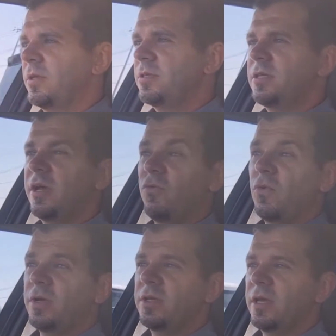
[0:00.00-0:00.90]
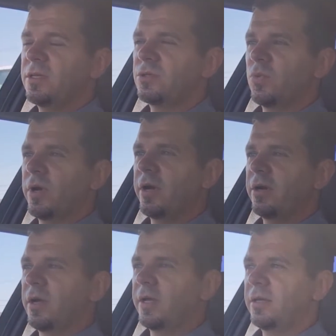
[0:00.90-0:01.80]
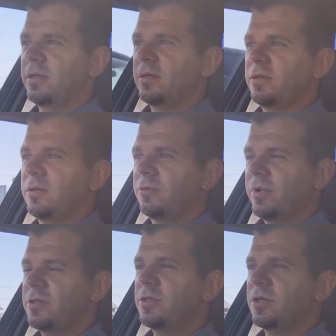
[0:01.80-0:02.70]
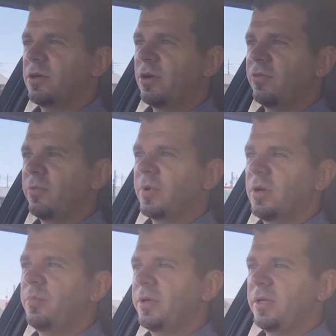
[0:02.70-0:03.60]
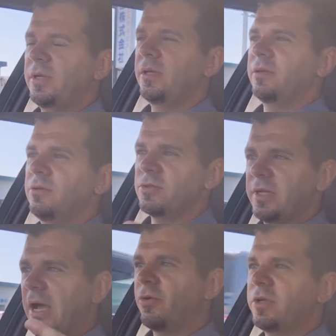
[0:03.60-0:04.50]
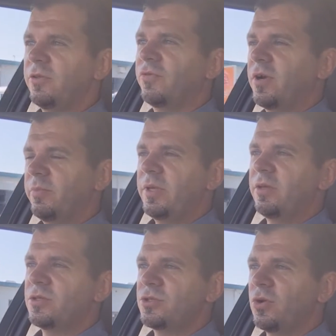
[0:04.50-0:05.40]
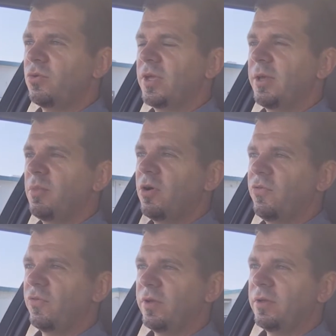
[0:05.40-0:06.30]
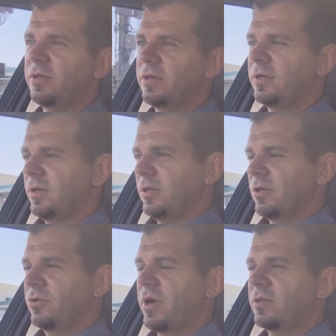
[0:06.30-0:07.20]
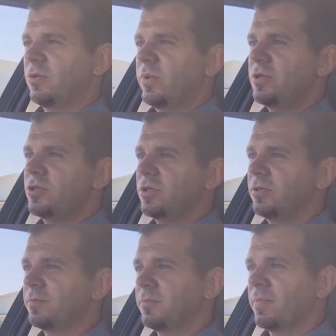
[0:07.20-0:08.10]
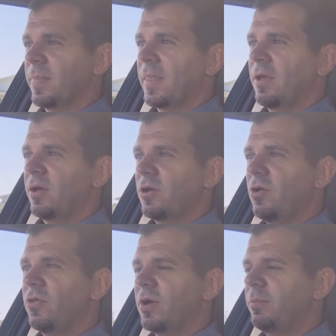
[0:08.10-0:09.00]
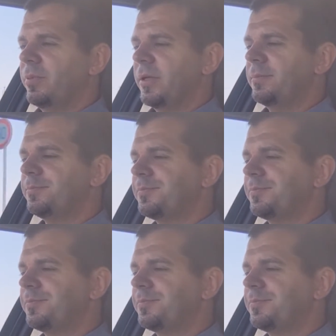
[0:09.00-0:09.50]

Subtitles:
did have one case where I rented a car from a company and there was an Audi in front of me. A stone came off and cracked the windshield. Called the company